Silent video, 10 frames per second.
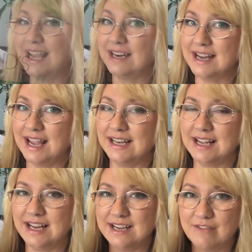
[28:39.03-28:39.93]
at night.
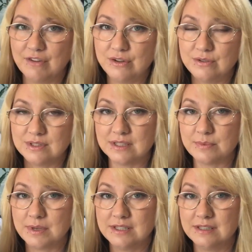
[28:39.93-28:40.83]
I never use this
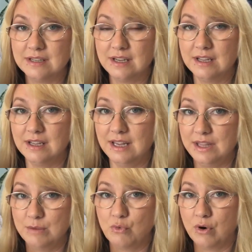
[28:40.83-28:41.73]
one
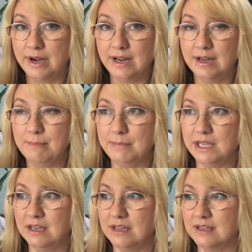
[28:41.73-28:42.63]
in the morning
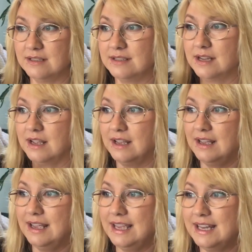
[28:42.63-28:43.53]
because
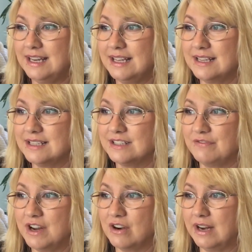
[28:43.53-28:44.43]
it is
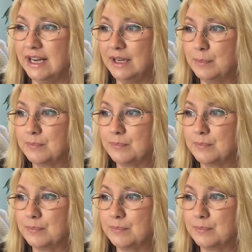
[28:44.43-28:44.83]
very,